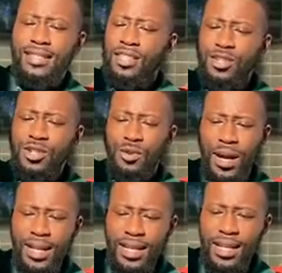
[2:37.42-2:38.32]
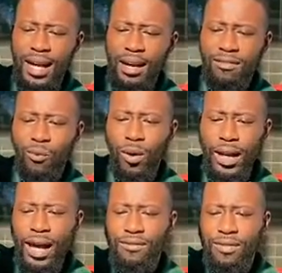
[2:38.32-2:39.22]
straining of
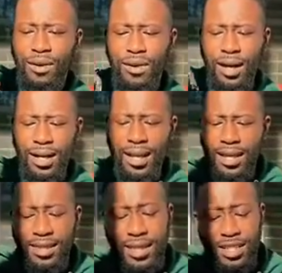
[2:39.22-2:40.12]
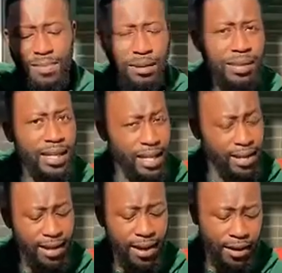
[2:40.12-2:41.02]
whatever things may be
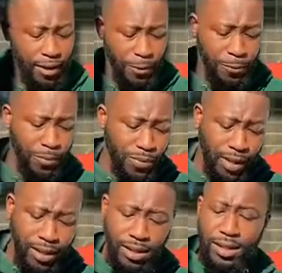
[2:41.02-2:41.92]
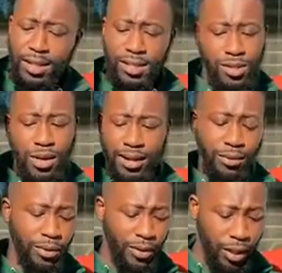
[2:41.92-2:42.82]
in there here. So now that
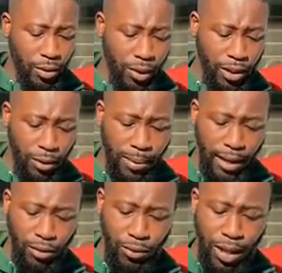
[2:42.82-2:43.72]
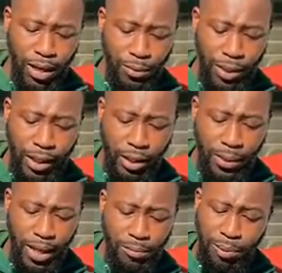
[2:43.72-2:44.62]
we've uncorked our bottle of wine, we're gonna go
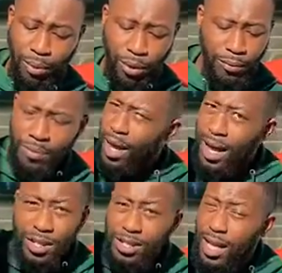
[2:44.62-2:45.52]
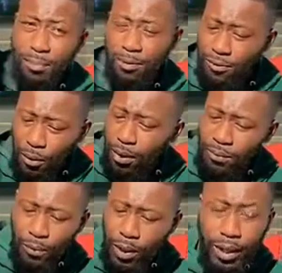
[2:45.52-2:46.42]
ahead and pour. And just like before,
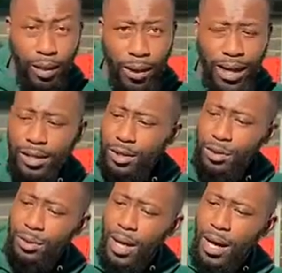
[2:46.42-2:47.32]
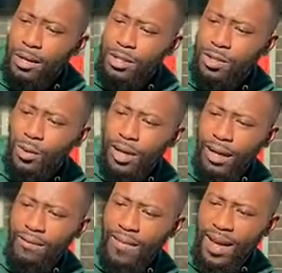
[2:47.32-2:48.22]
we're gonna go ahead and do sort
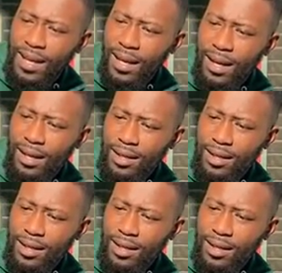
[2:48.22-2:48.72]
of a